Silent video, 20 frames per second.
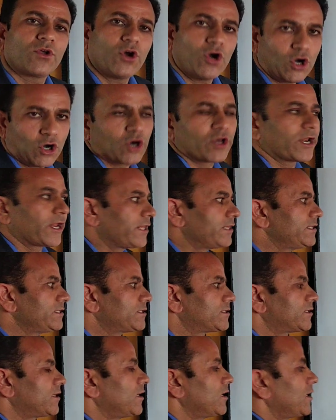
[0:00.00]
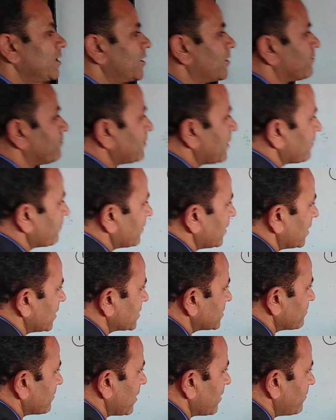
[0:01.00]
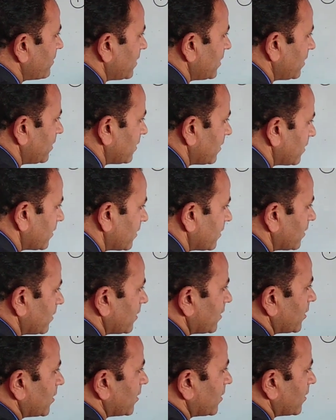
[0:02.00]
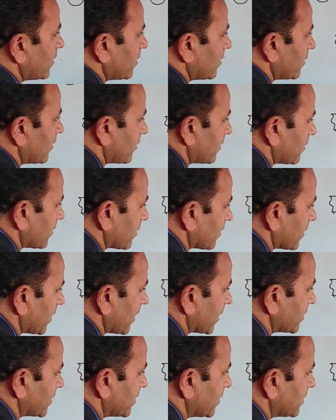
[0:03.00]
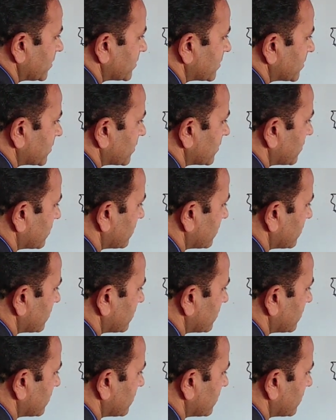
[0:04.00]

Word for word: Or else members may be like this.